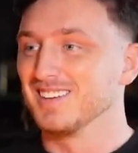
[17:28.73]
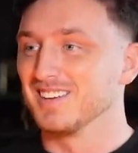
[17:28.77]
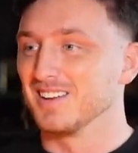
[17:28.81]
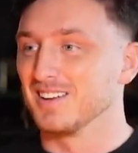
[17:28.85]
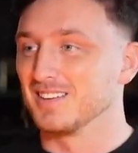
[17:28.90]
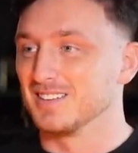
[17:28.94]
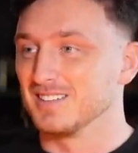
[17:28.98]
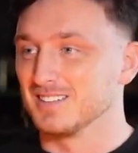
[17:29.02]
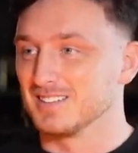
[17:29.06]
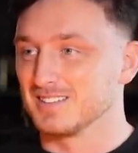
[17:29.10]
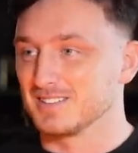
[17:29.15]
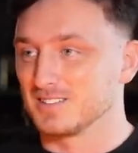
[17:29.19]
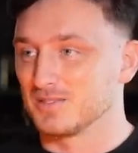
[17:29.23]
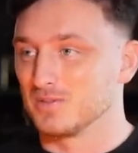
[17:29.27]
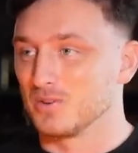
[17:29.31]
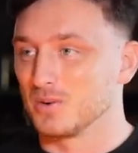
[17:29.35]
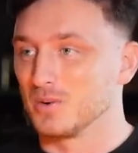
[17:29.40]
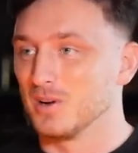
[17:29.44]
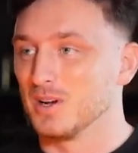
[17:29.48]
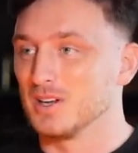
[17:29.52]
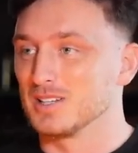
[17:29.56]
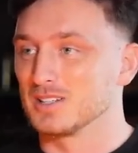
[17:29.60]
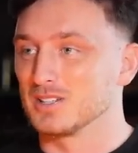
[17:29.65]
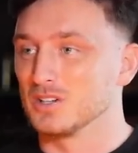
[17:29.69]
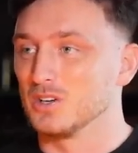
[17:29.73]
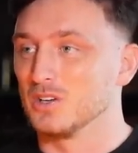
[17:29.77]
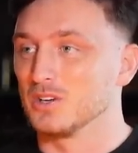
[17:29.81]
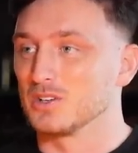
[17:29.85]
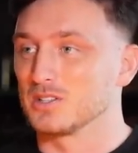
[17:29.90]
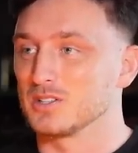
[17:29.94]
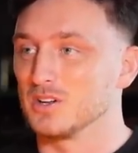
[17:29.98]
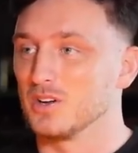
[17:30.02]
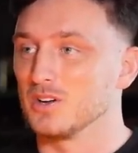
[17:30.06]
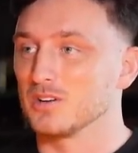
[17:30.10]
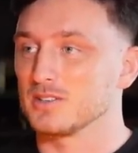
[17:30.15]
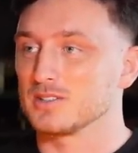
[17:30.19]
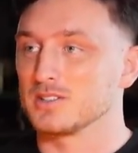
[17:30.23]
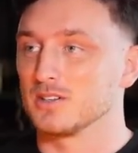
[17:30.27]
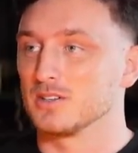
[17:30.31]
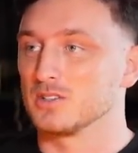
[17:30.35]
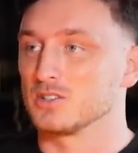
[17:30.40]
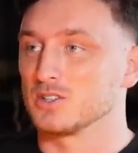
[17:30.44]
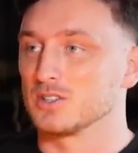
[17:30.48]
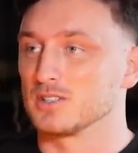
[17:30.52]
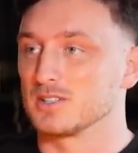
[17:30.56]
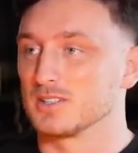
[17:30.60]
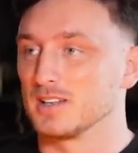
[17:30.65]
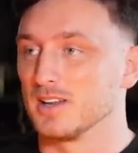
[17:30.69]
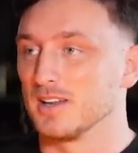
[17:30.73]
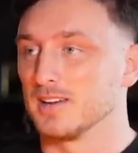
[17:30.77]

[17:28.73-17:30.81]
like it requires a lot of stock. Of so course, just yeah.